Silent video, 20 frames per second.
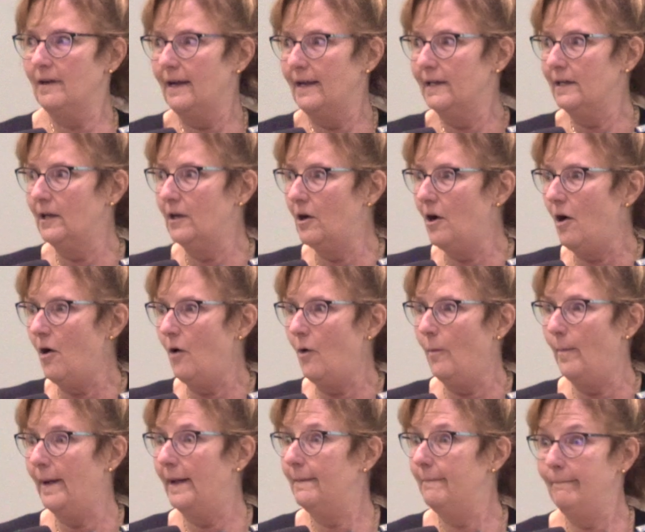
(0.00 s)
I'd go,
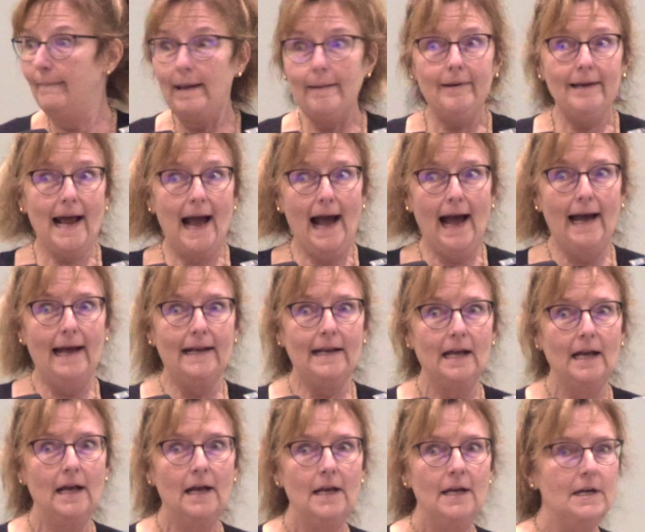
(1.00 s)
but maybe not.
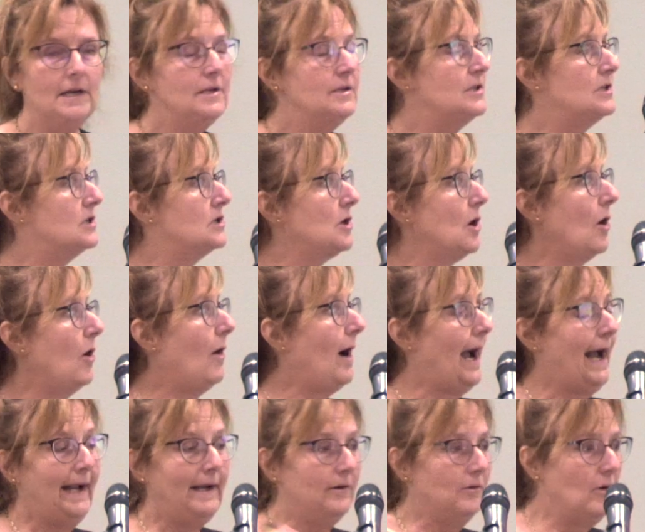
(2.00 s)
So
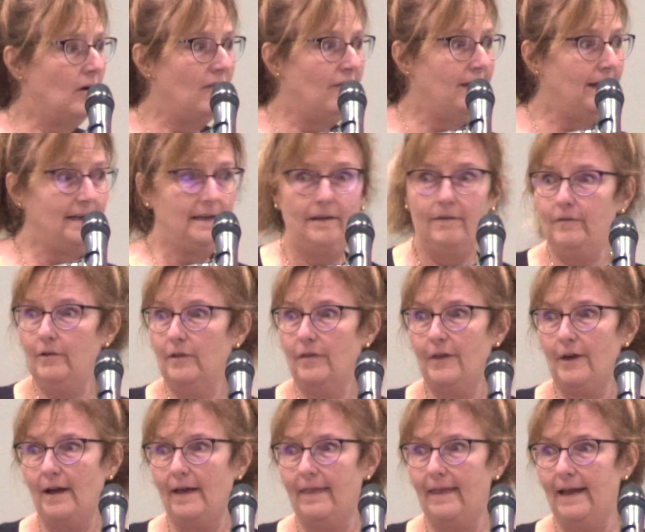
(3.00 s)
I don't know if any of you
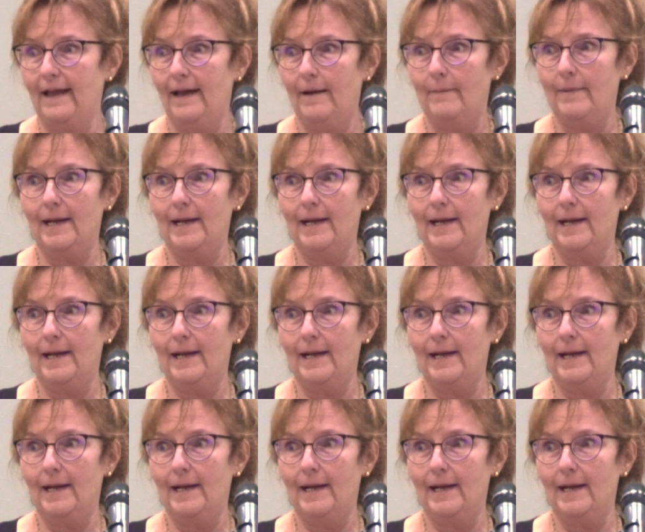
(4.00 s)
thought that,